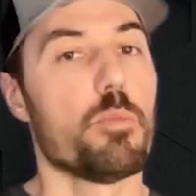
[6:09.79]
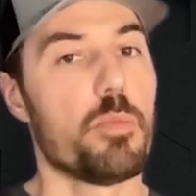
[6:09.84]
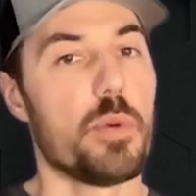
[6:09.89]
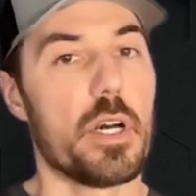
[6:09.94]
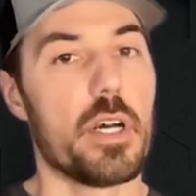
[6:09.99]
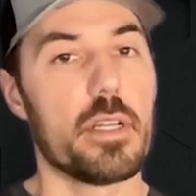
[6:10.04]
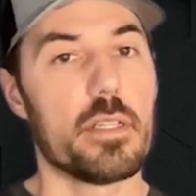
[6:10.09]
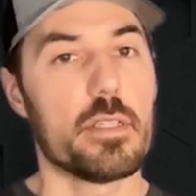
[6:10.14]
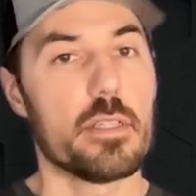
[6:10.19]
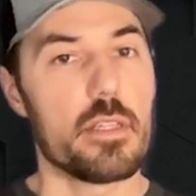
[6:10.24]

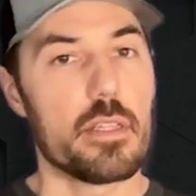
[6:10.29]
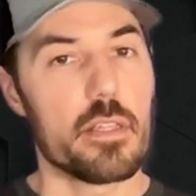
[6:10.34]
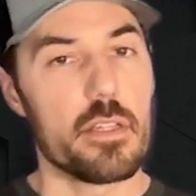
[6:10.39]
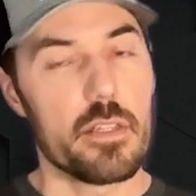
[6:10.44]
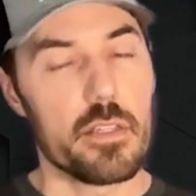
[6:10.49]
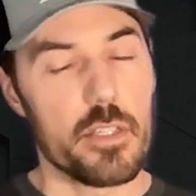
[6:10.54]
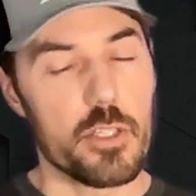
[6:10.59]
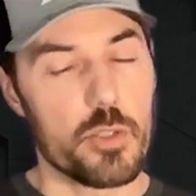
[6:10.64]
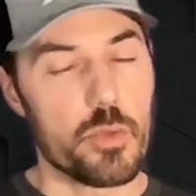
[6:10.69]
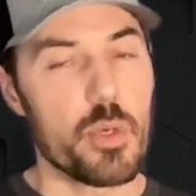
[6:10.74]

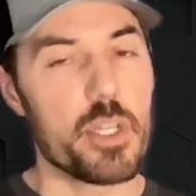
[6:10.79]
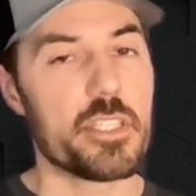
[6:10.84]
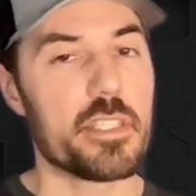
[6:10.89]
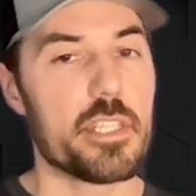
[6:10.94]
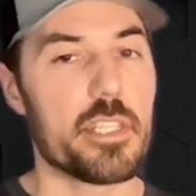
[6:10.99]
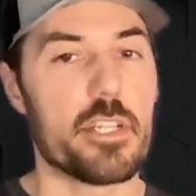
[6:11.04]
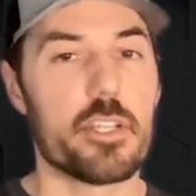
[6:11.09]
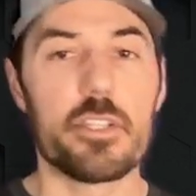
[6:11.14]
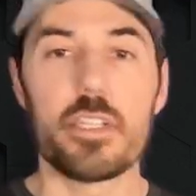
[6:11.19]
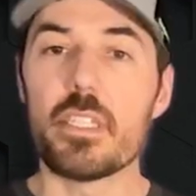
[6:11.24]
But the
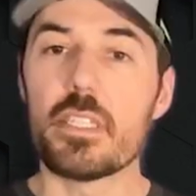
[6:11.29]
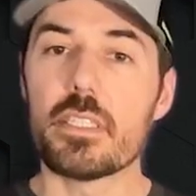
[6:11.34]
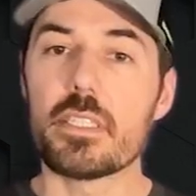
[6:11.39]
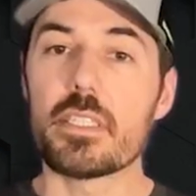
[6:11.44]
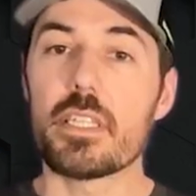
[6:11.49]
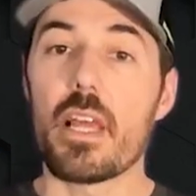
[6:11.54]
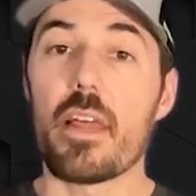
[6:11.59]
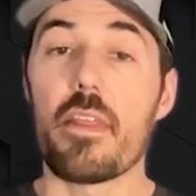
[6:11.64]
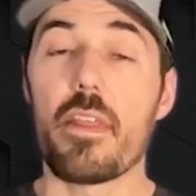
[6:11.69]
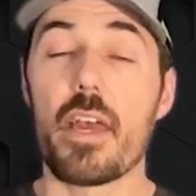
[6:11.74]
twist here
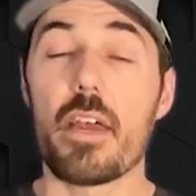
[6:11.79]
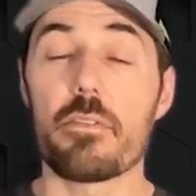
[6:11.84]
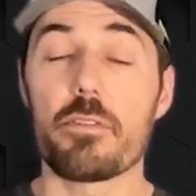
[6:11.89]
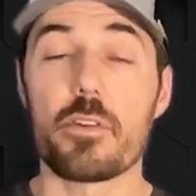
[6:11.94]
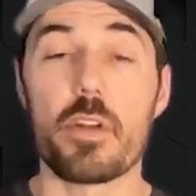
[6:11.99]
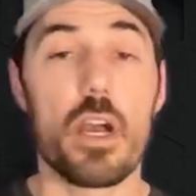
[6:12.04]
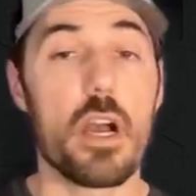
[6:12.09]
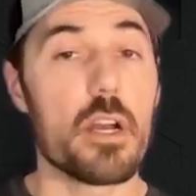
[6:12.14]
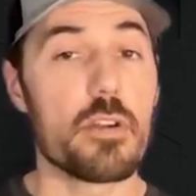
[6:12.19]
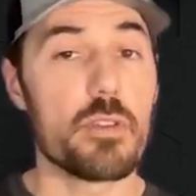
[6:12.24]
is that
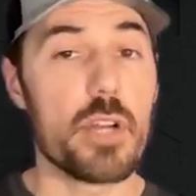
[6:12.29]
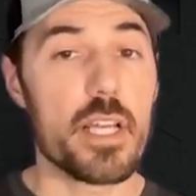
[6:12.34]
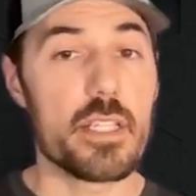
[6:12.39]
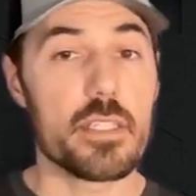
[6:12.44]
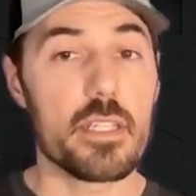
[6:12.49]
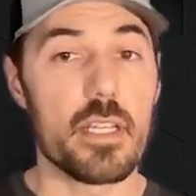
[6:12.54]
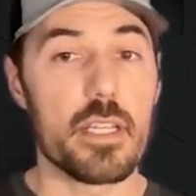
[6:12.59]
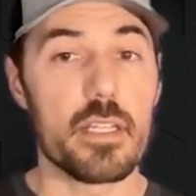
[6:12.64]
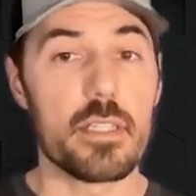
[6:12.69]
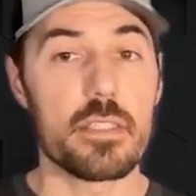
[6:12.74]
for
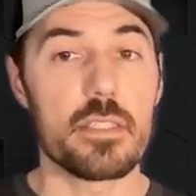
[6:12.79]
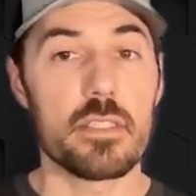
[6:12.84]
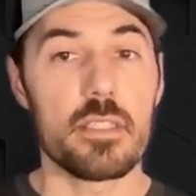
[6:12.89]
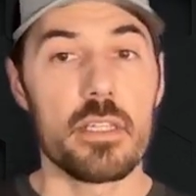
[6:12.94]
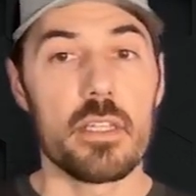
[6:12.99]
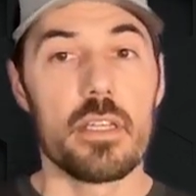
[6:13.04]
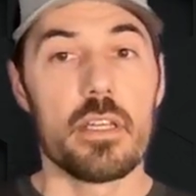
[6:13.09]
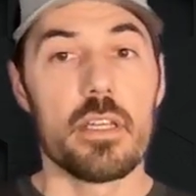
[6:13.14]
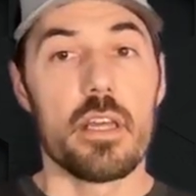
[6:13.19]
non-residents,